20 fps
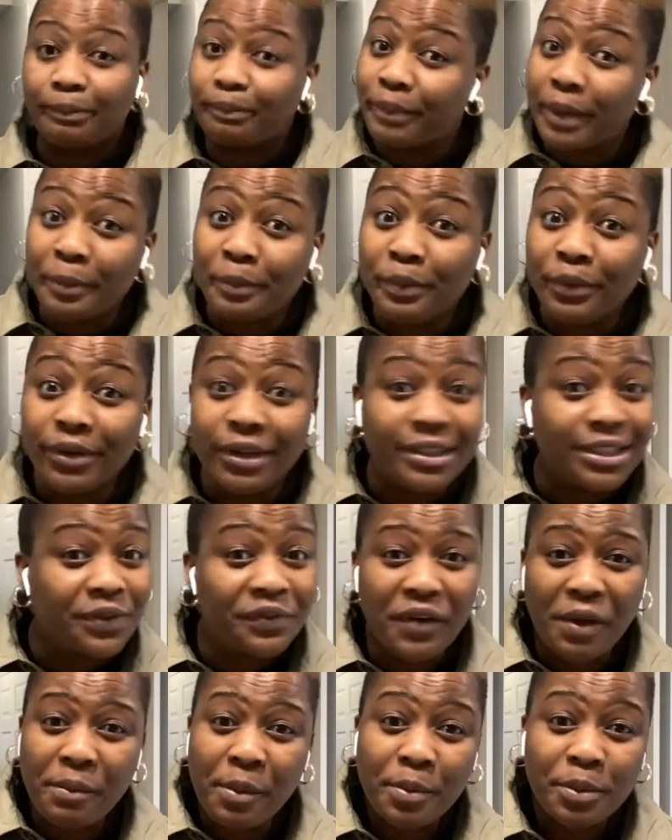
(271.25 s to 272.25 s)

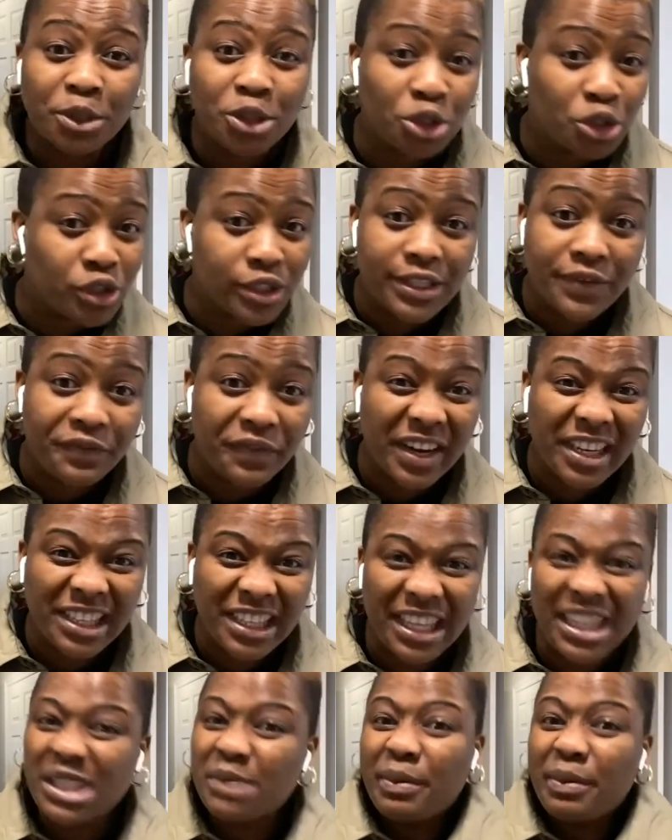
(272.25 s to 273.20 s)
Different people choose different things.